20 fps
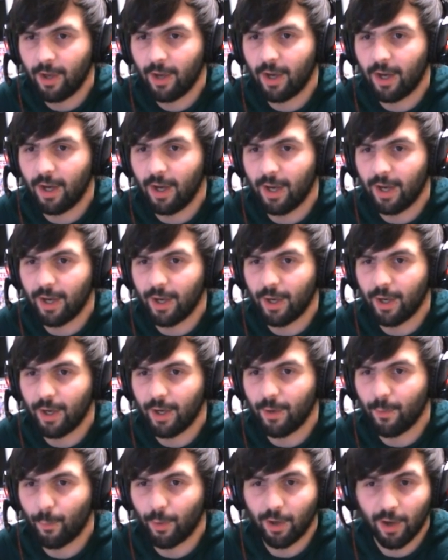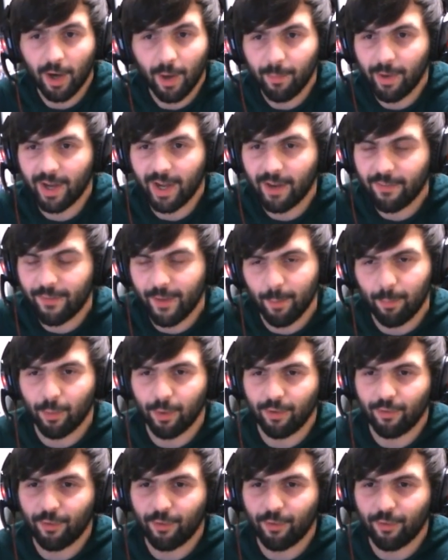where I'm not at that point,